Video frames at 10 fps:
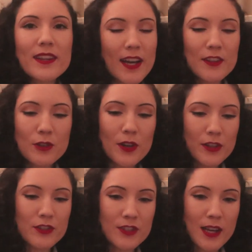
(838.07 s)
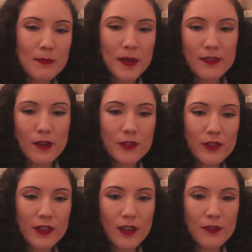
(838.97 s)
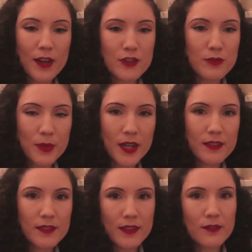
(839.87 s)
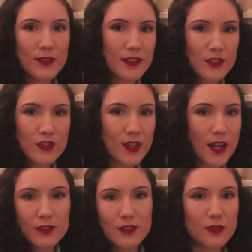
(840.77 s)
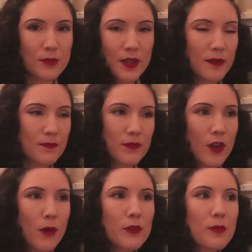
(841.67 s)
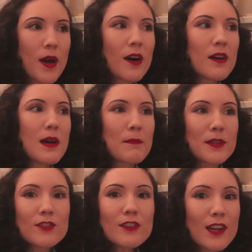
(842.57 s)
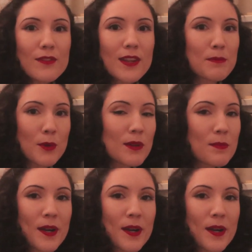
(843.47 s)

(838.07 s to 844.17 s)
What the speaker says: Like I do understand, because obviously like fashion brands and vintage style doesn't really go as well, but there's a lot of like beauty